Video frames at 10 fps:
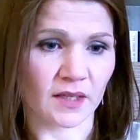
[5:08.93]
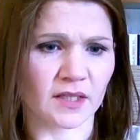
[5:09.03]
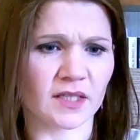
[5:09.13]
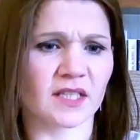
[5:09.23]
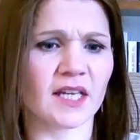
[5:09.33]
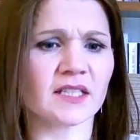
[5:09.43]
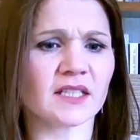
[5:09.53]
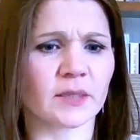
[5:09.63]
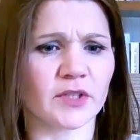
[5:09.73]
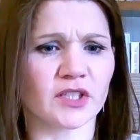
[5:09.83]
These
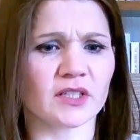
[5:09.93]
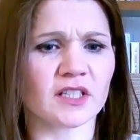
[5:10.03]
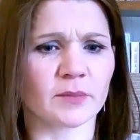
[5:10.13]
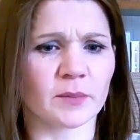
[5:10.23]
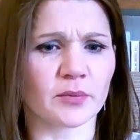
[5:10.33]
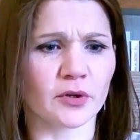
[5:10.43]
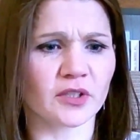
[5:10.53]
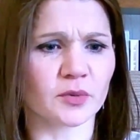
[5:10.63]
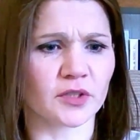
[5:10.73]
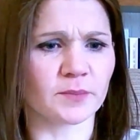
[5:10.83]
latest images have been
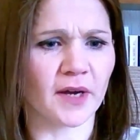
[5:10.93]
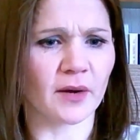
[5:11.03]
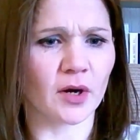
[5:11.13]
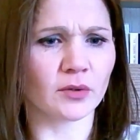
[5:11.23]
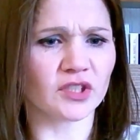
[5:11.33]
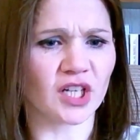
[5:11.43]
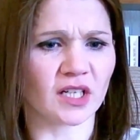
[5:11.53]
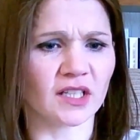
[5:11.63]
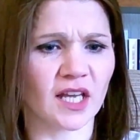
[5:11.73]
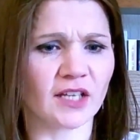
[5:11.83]
brought to us by our own
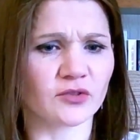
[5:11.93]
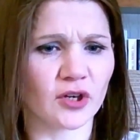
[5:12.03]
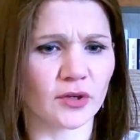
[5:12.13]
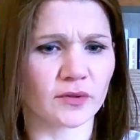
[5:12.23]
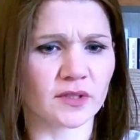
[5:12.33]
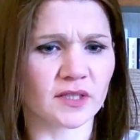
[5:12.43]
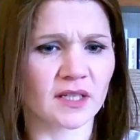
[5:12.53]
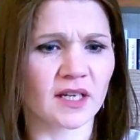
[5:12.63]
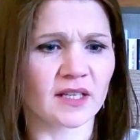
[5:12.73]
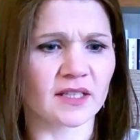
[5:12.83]
Channel 9 drones.
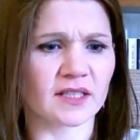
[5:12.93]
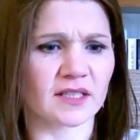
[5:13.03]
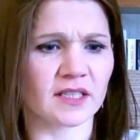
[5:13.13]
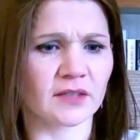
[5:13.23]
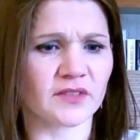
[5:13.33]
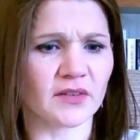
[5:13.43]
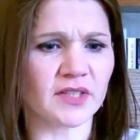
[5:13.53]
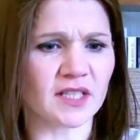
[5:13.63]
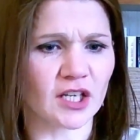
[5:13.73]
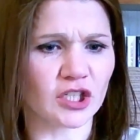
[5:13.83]
This scene of
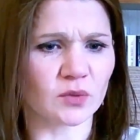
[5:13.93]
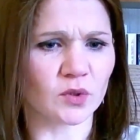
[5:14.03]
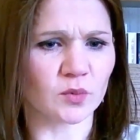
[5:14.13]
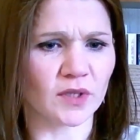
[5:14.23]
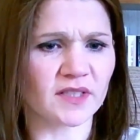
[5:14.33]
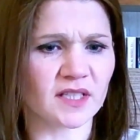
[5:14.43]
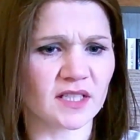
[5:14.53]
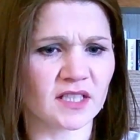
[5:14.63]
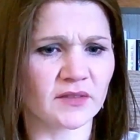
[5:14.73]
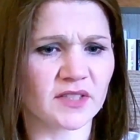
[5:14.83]
devastation was once the
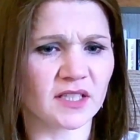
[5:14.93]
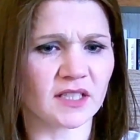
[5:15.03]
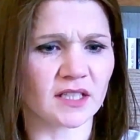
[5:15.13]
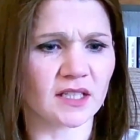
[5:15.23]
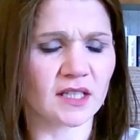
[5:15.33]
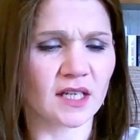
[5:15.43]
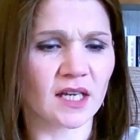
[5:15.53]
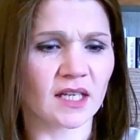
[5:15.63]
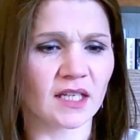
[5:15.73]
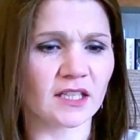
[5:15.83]
city of Sydney.
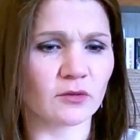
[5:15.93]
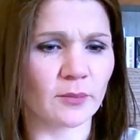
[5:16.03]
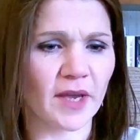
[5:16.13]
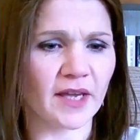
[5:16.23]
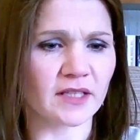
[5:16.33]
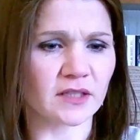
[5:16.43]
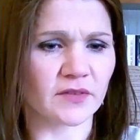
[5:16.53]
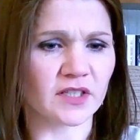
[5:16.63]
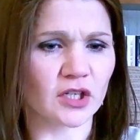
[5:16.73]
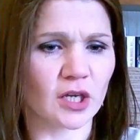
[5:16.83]
Little remains of
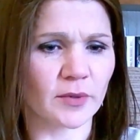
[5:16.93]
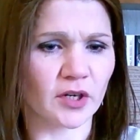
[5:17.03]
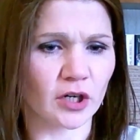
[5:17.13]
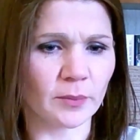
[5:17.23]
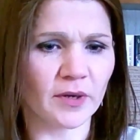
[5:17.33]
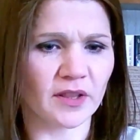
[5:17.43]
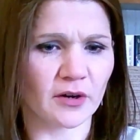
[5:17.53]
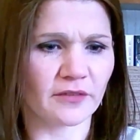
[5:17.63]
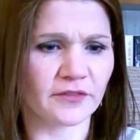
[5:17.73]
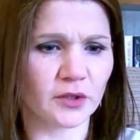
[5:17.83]
this urban hub, and
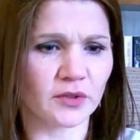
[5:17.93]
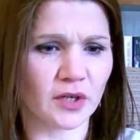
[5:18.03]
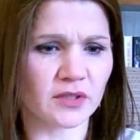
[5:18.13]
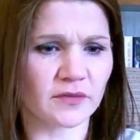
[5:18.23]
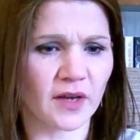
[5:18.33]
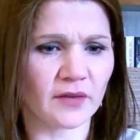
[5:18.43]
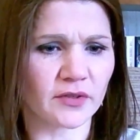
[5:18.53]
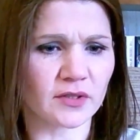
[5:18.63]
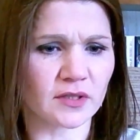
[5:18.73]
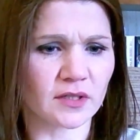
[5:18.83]
there are few known
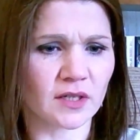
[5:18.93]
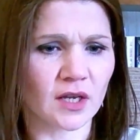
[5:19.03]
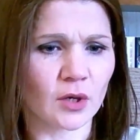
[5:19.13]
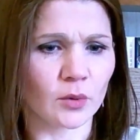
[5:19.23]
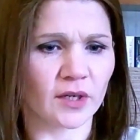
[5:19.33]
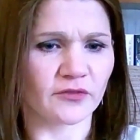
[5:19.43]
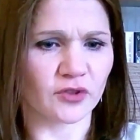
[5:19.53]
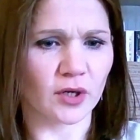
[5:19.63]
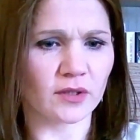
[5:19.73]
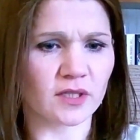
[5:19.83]
survivors. We have
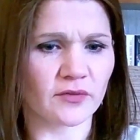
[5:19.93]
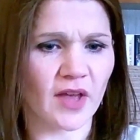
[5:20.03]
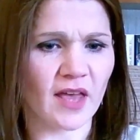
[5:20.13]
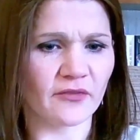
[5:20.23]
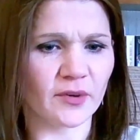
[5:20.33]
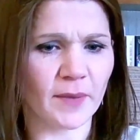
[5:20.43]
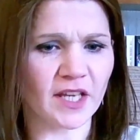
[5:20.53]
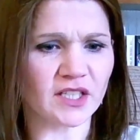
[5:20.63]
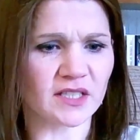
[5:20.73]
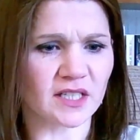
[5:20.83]
drones over every
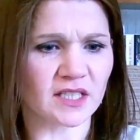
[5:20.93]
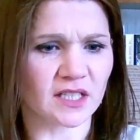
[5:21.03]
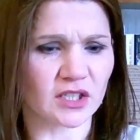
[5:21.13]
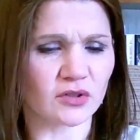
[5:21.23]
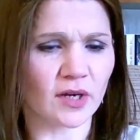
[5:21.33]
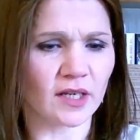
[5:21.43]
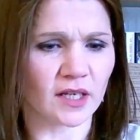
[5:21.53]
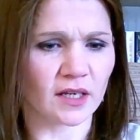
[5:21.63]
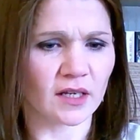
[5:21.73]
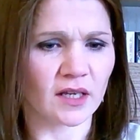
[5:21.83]
major city in
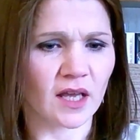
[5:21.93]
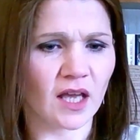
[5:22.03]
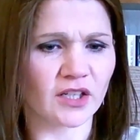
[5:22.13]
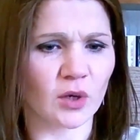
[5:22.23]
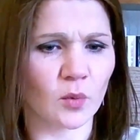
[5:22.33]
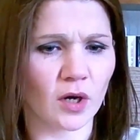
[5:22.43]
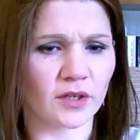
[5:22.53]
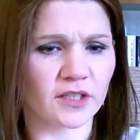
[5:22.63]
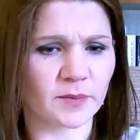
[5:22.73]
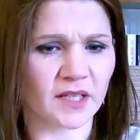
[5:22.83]
Australia, and not
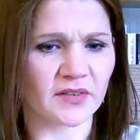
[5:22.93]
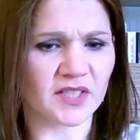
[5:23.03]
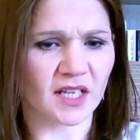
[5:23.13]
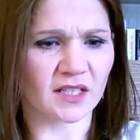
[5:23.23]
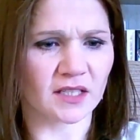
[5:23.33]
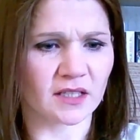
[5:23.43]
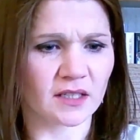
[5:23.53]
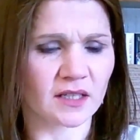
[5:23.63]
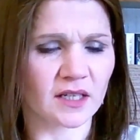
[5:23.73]
one has been left standing.